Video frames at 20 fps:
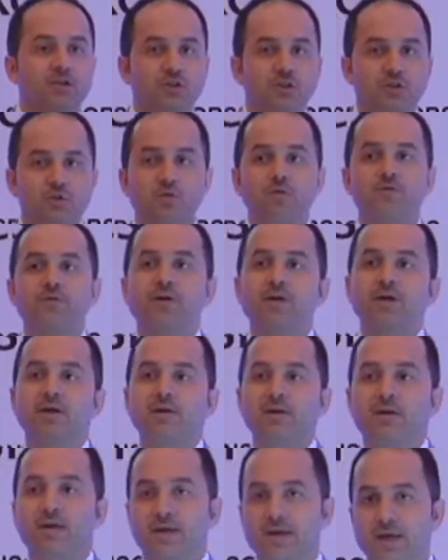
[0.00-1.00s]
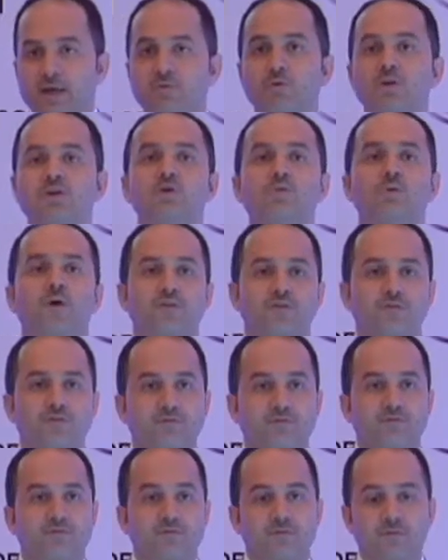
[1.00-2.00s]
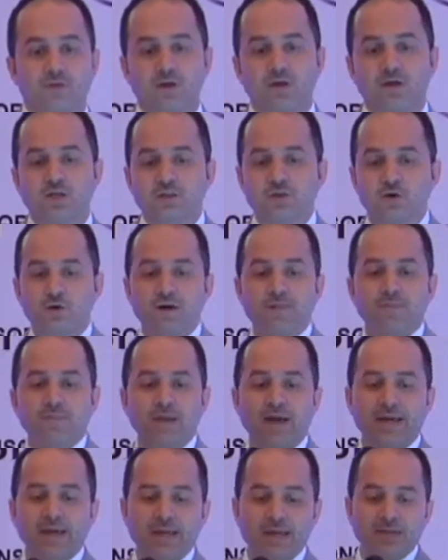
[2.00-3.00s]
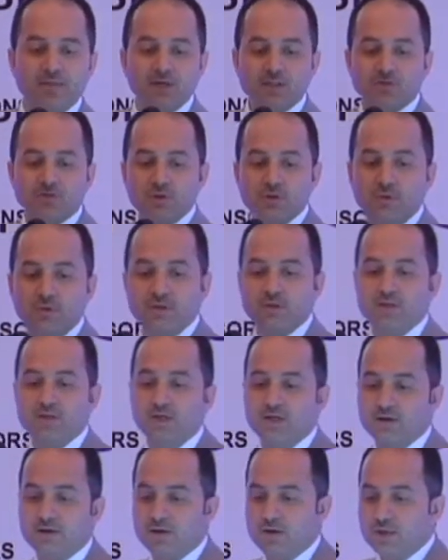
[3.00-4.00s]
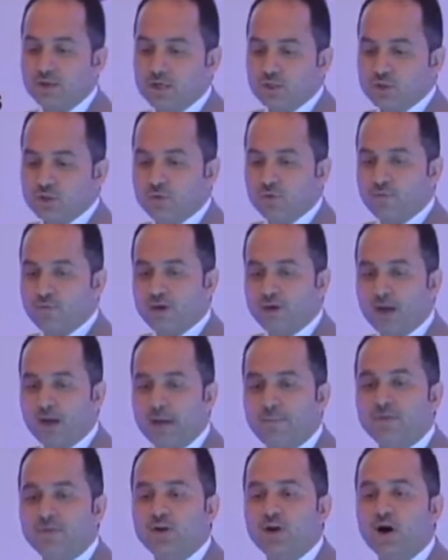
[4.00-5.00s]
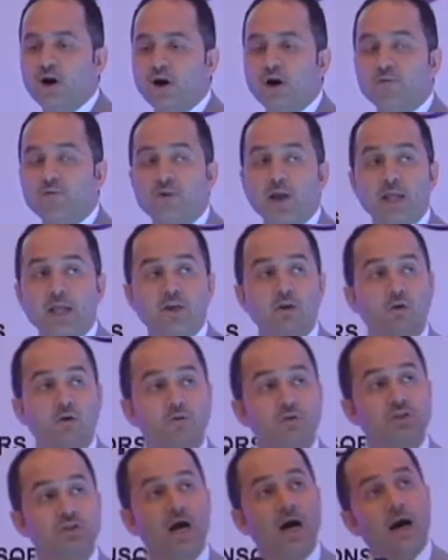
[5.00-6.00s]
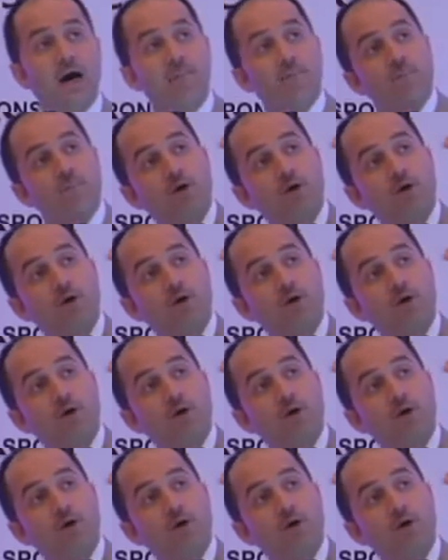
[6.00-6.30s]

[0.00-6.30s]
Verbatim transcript: Do fear, get what you want. So uh, again, that's what we did here. So the MDR rate goes up